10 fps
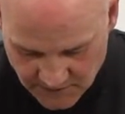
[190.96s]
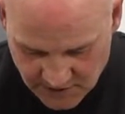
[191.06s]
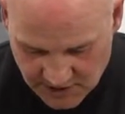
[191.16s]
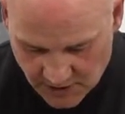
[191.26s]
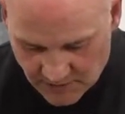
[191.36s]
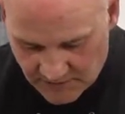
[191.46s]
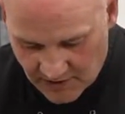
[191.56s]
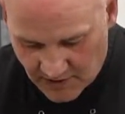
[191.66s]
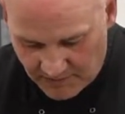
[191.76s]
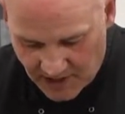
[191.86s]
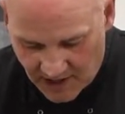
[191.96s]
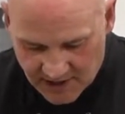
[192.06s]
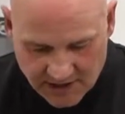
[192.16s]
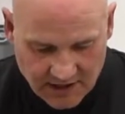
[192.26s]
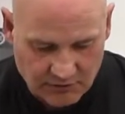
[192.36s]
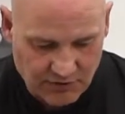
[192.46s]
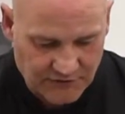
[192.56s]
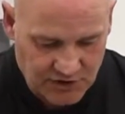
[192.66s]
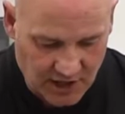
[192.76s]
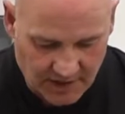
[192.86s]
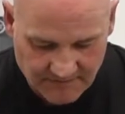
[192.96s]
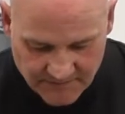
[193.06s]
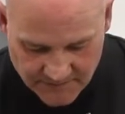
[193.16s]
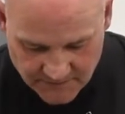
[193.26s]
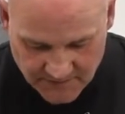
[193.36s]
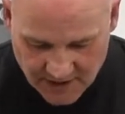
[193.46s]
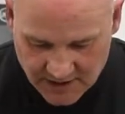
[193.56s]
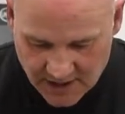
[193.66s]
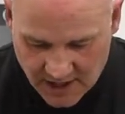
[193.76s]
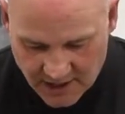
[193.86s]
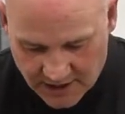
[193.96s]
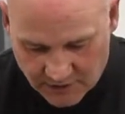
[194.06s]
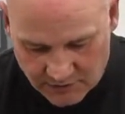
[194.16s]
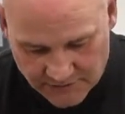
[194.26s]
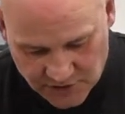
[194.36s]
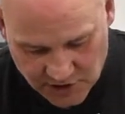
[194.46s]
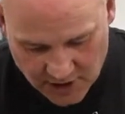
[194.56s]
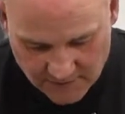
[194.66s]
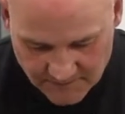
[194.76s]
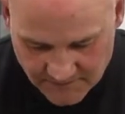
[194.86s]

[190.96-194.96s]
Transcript: So we've given our parsley a rough chop, our garlic a rough chop.